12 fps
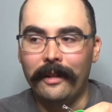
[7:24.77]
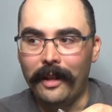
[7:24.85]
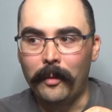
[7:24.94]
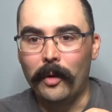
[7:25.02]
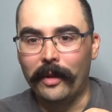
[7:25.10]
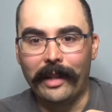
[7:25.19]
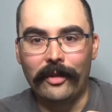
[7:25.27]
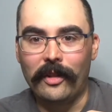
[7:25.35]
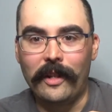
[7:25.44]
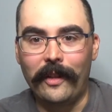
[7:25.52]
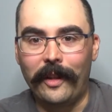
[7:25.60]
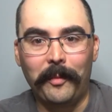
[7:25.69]
I won't catch
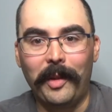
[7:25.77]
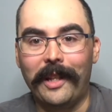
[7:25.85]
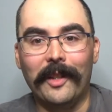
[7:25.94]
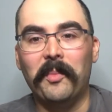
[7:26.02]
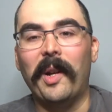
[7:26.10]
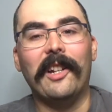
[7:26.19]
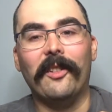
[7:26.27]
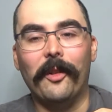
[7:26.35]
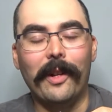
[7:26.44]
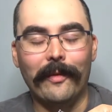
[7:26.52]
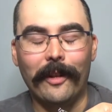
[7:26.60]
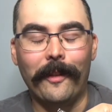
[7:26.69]
anything, because pike will go
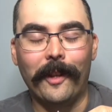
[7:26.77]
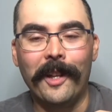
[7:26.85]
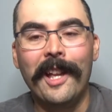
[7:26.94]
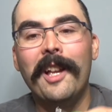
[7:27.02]
after anything.